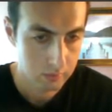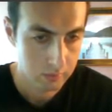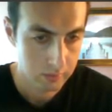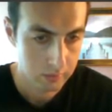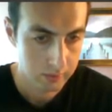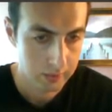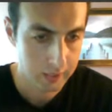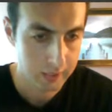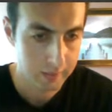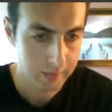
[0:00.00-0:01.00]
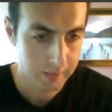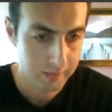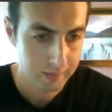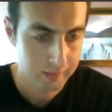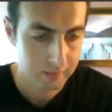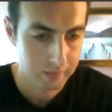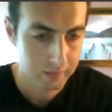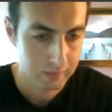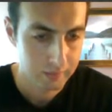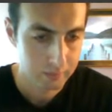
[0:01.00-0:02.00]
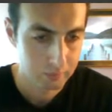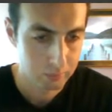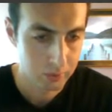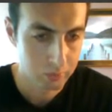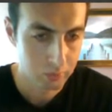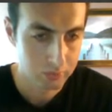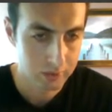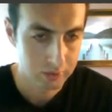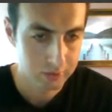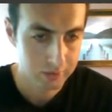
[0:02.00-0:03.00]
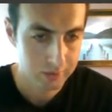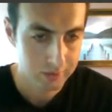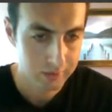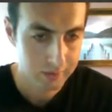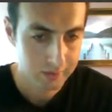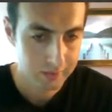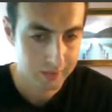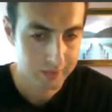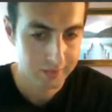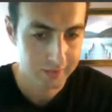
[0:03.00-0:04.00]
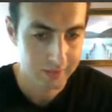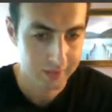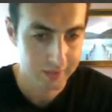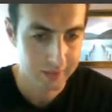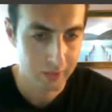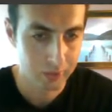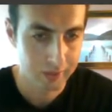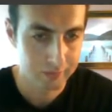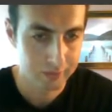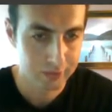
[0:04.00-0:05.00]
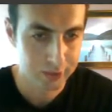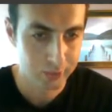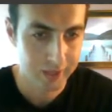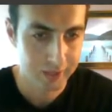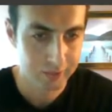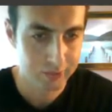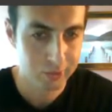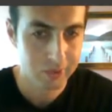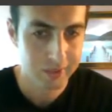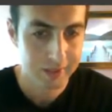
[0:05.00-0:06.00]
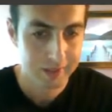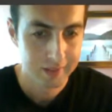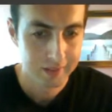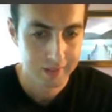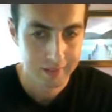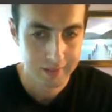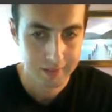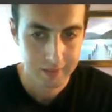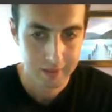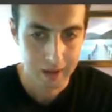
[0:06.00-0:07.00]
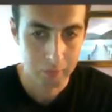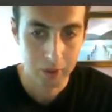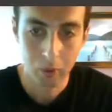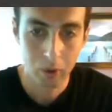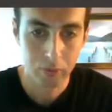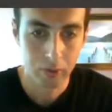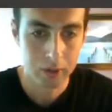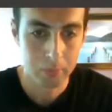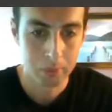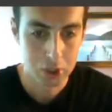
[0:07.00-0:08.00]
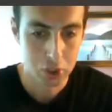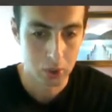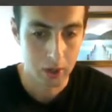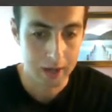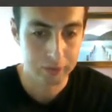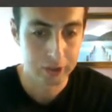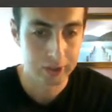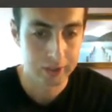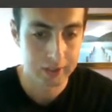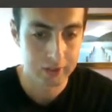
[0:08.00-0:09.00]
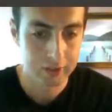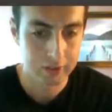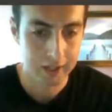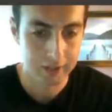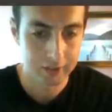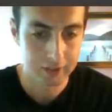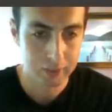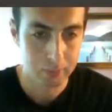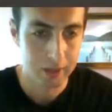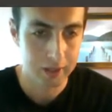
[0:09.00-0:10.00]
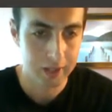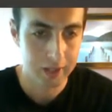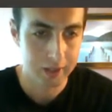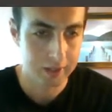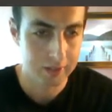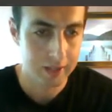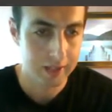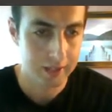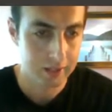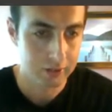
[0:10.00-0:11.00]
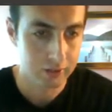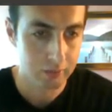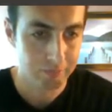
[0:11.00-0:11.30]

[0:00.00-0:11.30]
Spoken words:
Okay. Pre-move this here, and now we have this 3-on-2. I'm gonna offer him a draw. I have 13 seconds. He's probably not gonna take it. He's gonna.